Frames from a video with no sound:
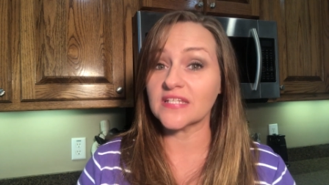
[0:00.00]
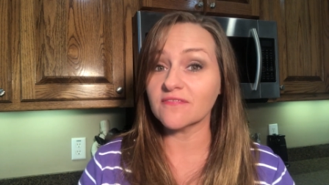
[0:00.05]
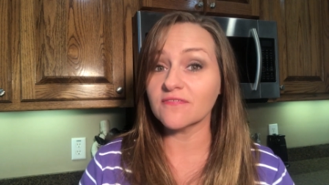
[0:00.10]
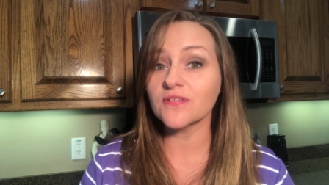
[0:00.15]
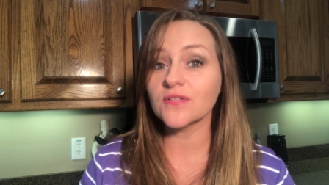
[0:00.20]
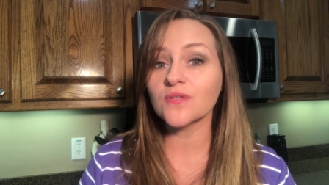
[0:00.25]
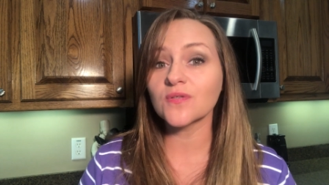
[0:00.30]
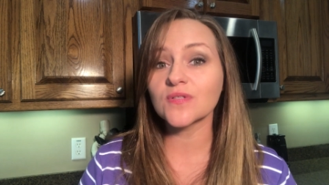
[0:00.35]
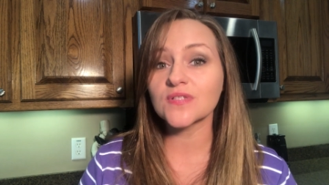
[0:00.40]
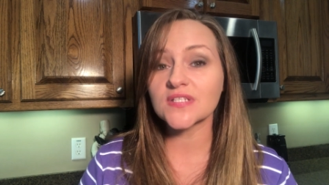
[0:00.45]

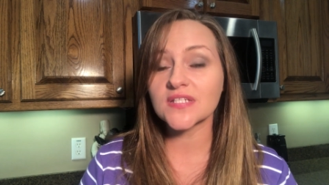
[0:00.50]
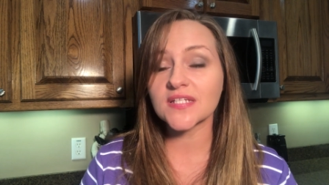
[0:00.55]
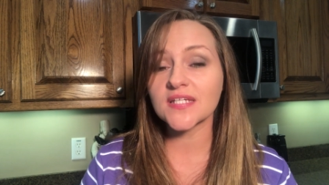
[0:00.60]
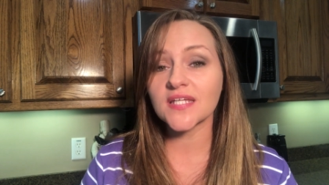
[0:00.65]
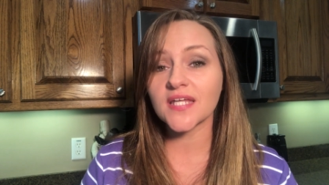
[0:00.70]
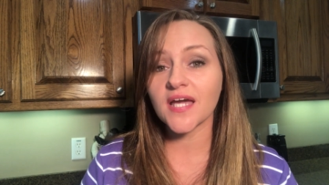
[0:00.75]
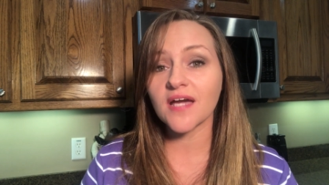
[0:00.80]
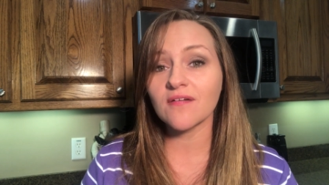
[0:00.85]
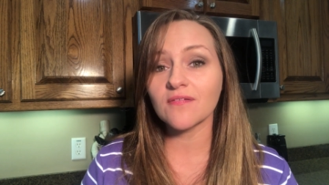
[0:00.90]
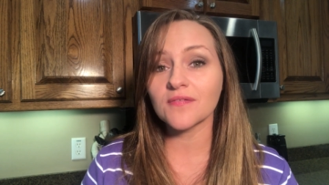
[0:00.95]
difficult to
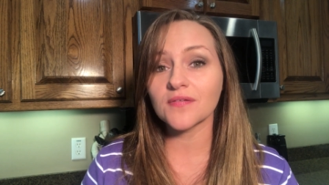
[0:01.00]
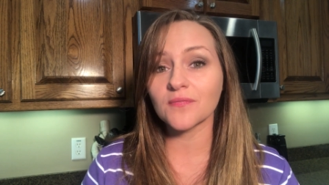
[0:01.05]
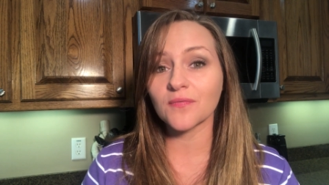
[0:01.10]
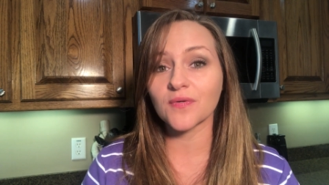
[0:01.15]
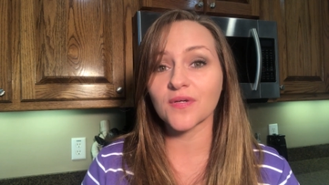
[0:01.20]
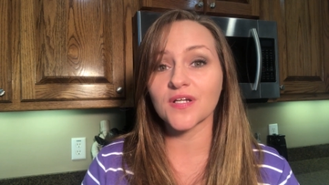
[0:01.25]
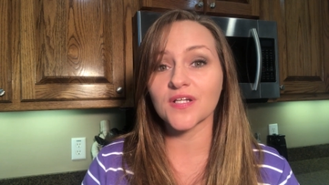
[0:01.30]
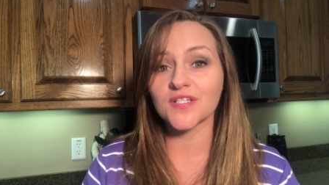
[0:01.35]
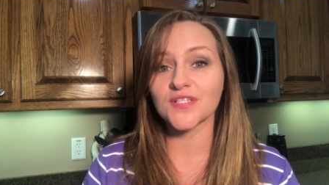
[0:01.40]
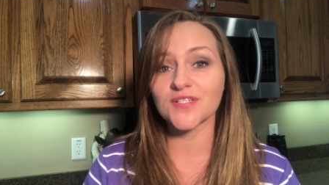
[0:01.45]
get out,
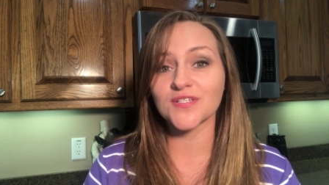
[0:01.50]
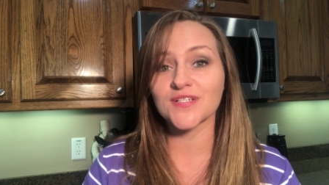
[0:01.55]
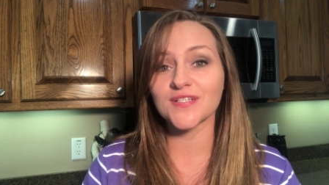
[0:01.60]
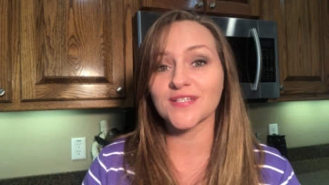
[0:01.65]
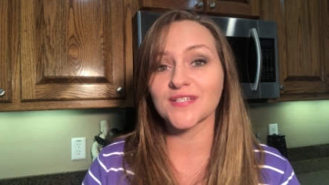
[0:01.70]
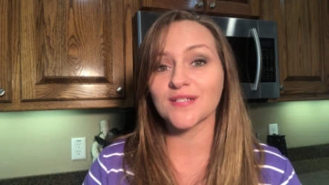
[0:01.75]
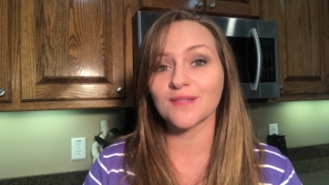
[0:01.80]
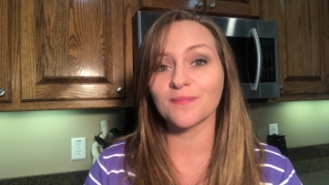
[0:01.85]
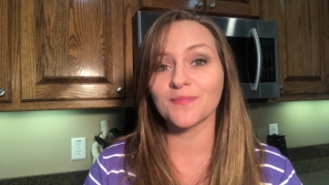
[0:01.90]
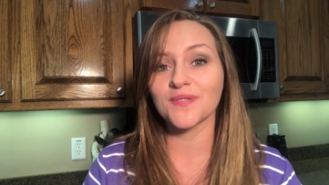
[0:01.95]
where it took a
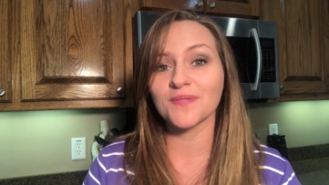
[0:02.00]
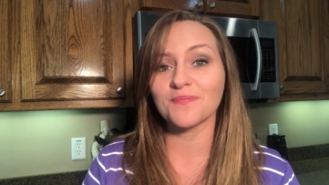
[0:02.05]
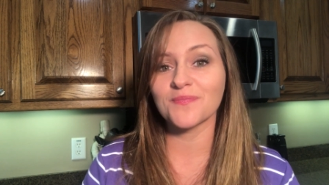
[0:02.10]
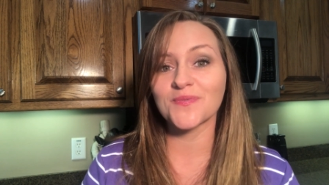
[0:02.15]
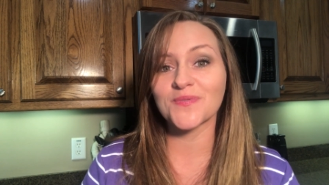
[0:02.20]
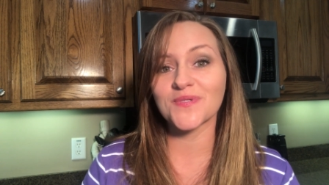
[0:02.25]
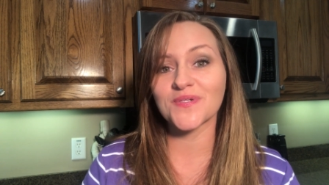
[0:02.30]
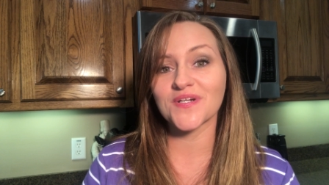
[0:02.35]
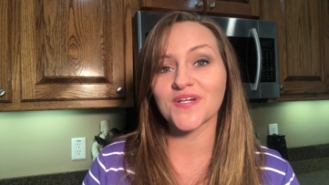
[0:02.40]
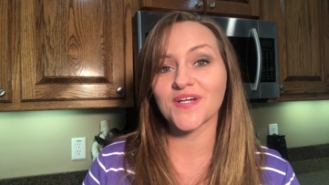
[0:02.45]
little bit
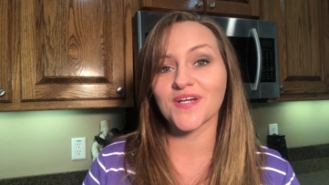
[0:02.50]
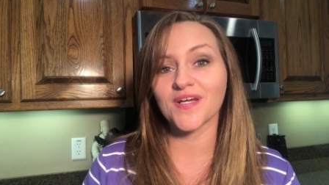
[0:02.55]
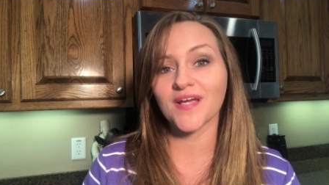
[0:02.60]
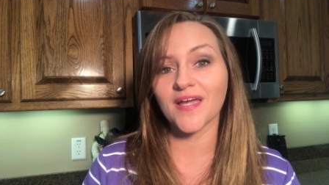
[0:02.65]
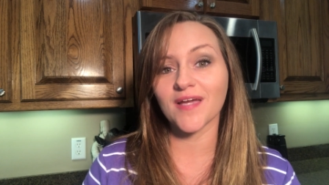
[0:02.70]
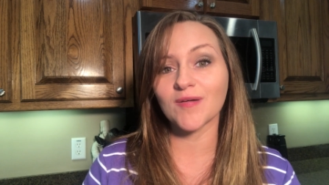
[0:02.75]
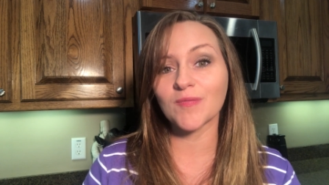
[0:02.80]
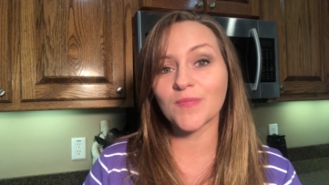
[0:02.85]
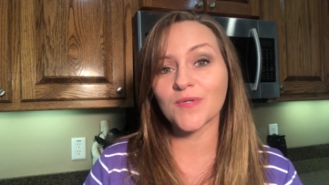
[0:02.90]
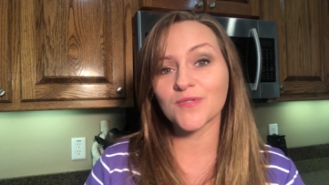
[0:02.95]
more
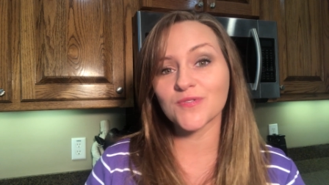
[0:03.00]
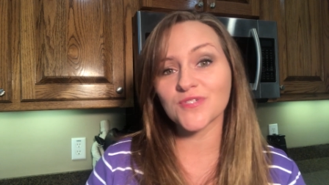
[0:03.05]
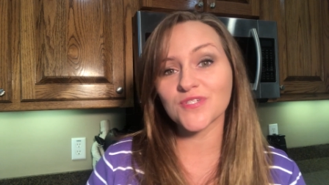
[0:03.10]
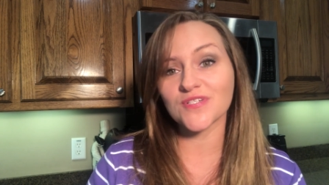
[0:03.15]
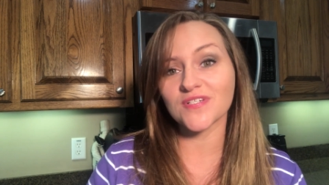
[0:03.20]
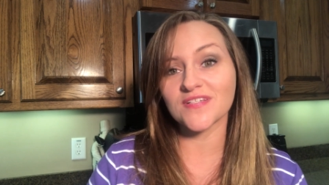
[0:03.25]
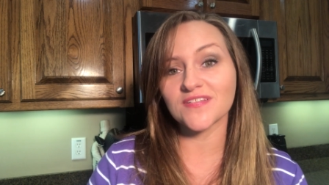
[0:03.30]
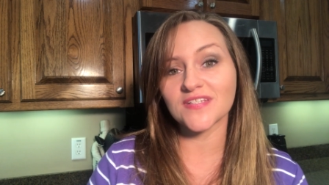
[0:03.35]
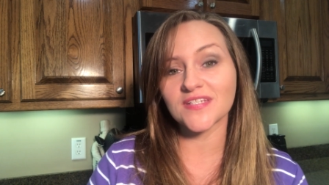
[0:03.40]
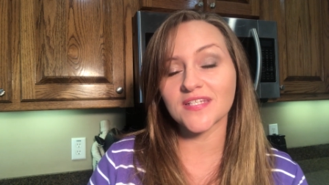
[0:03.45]
elbow
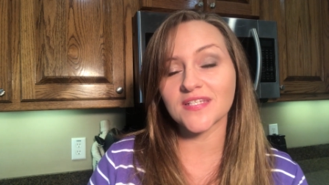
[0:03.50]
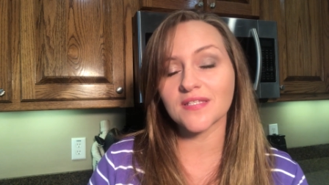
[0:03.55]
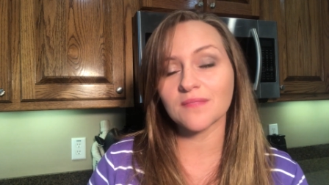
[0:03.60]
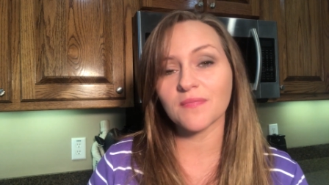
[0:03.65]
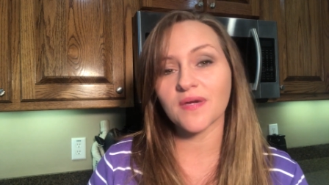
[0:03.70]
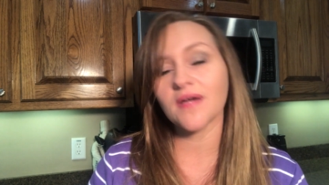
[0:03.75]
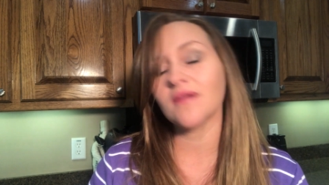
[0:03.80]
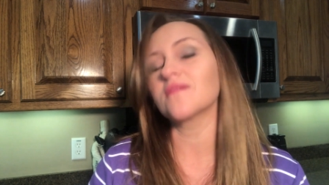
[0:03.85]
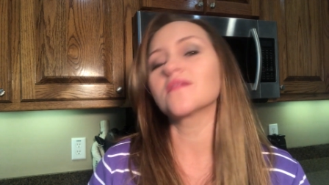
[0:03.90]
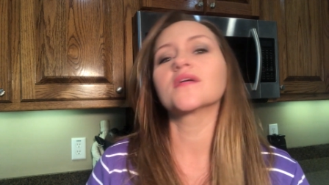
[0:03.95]
strength to get
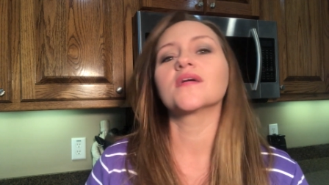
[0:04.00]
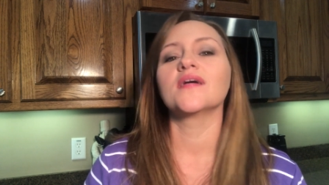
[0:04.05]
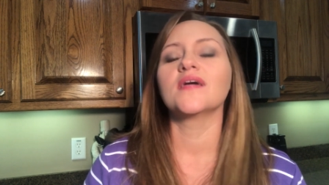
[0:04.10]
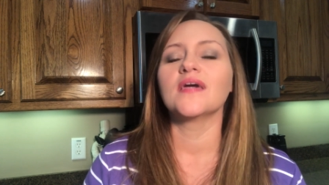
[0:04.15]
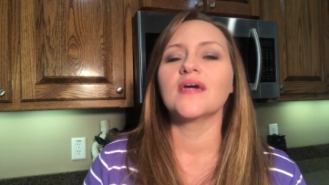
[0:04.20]
them out.